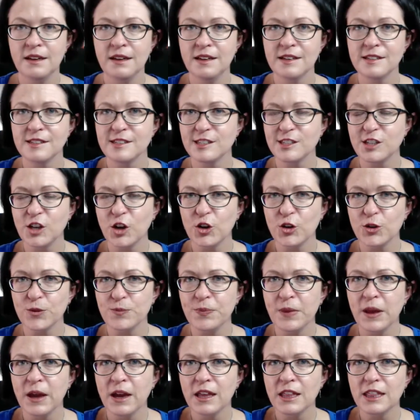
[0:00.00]
So
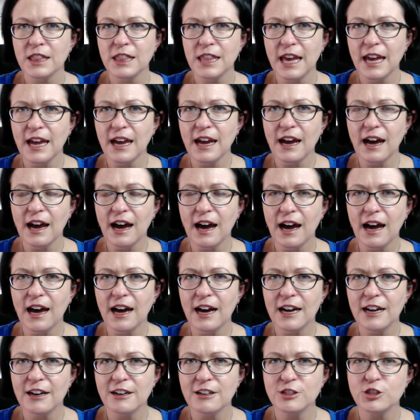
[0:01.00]
there
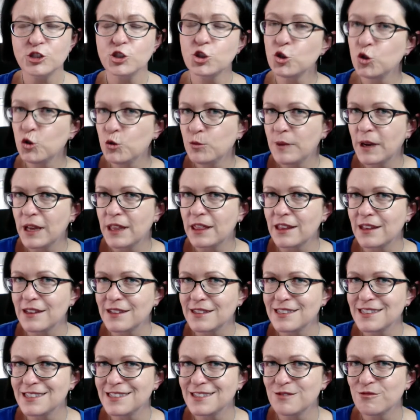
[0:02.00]
are two
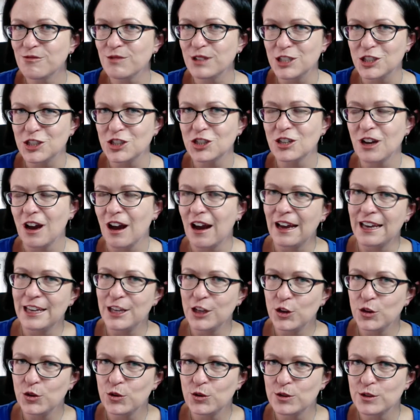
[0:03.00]
methods which I
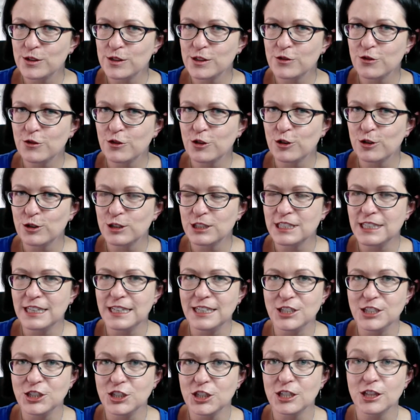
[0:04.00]
use for
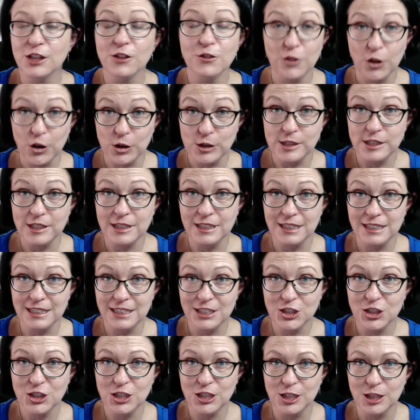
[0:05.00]
teaching the first
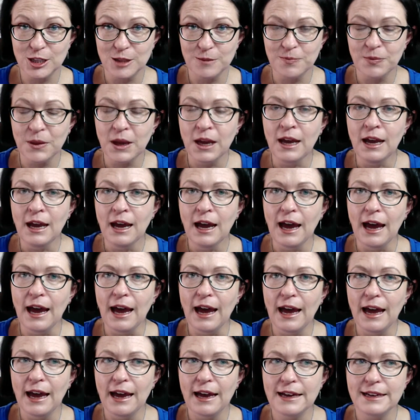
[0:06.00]
conditional.
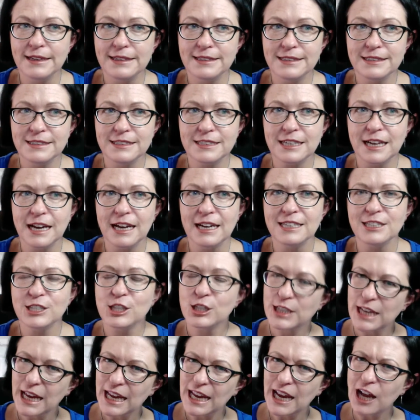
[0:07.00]
And
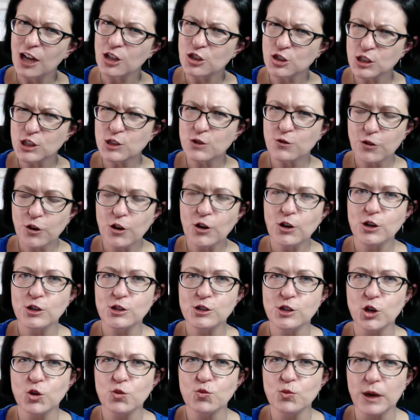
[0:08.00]
today I'll just focus
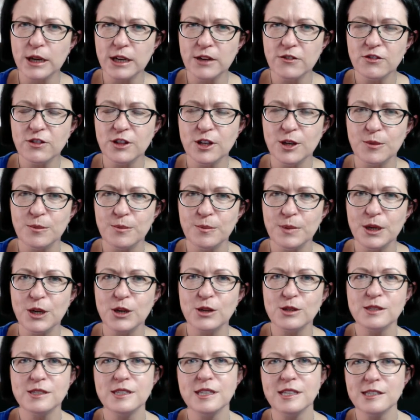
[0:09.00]
on one of them
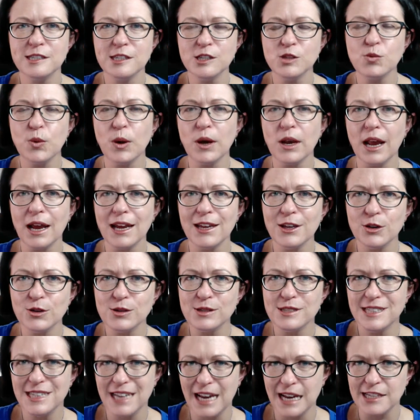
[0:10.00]
because this is what I
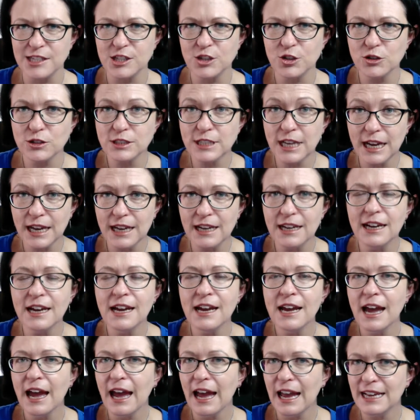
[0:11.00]
used yesterday
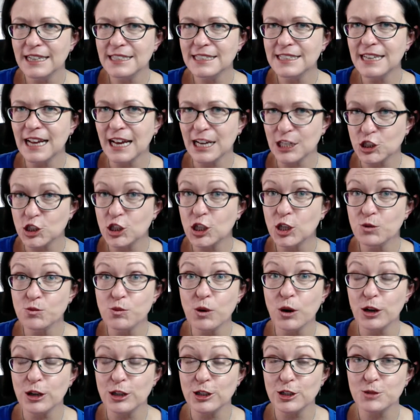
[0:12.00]
and it actually
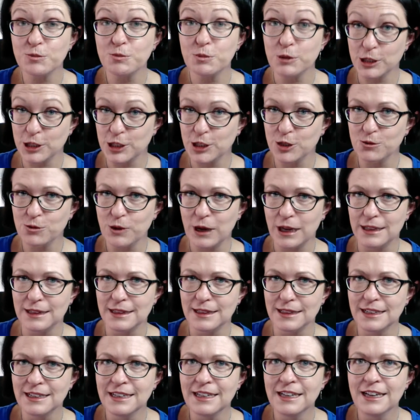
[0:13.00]
worked pretty well.